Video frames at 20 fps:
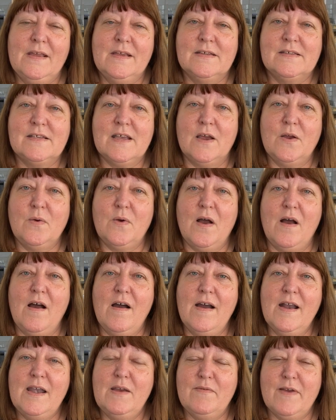So
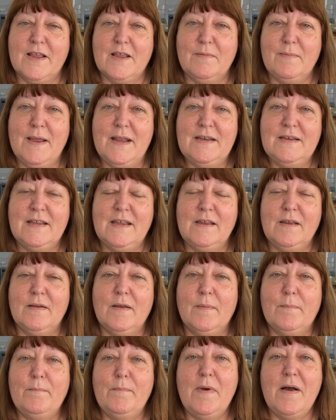highly recommend
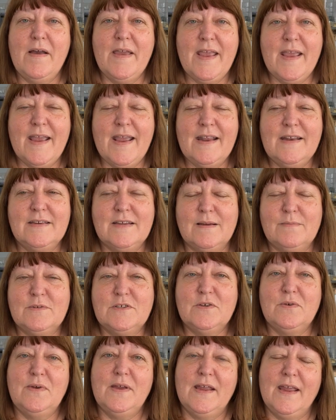it. Might end up
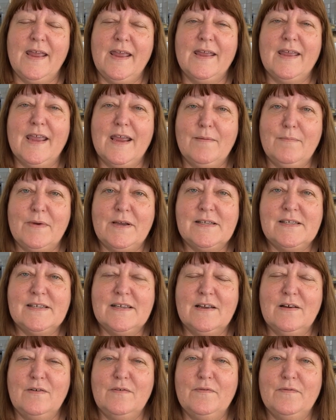doing it again
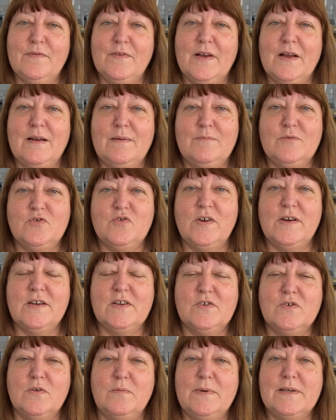myself. I'm trying
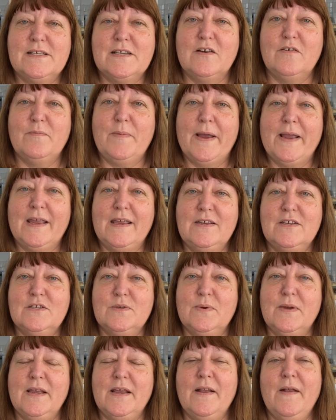to talk myself back
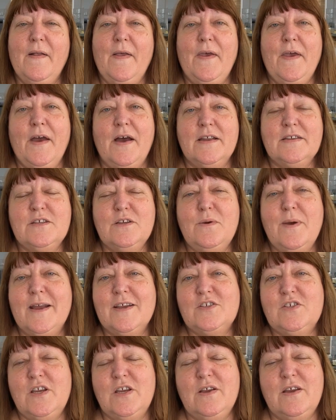into it. I do
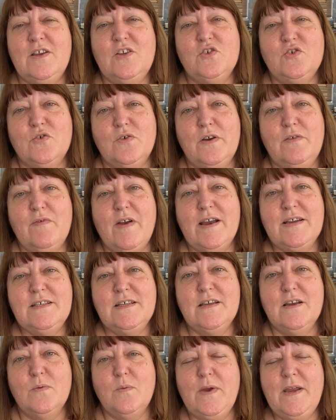actually enjoy
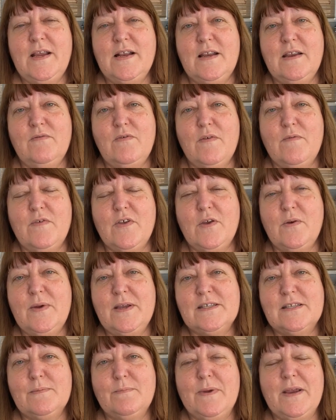writing a weekly review.
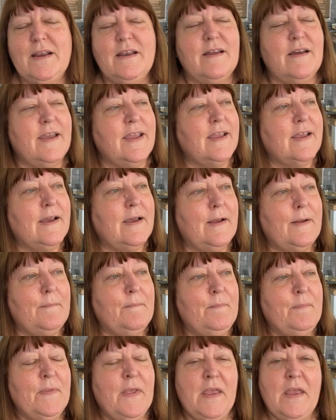It's a bit like
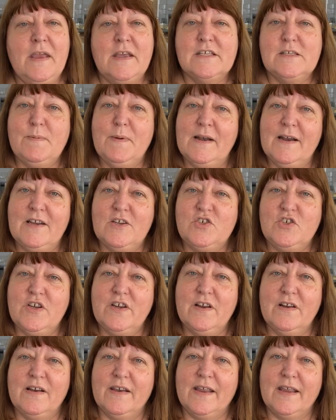
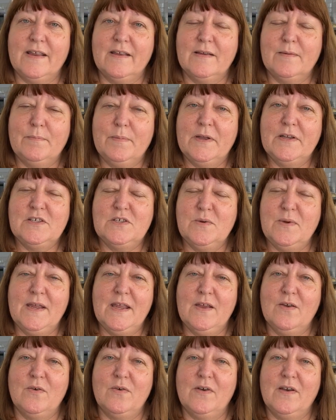journaling, but doing
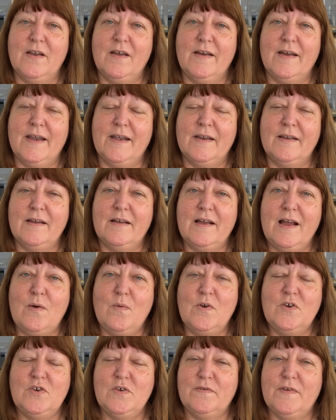it online. I
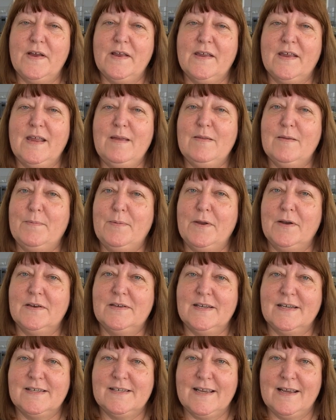wonder if I can keep the
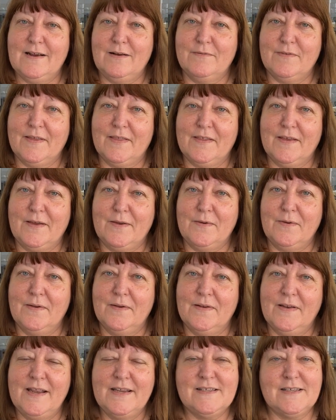politics out of it though.
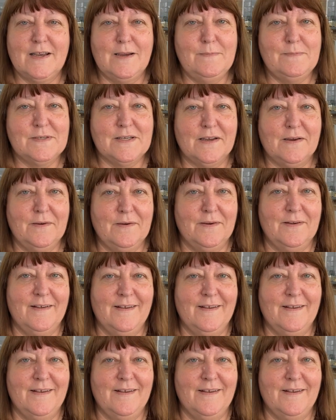Let's hope so.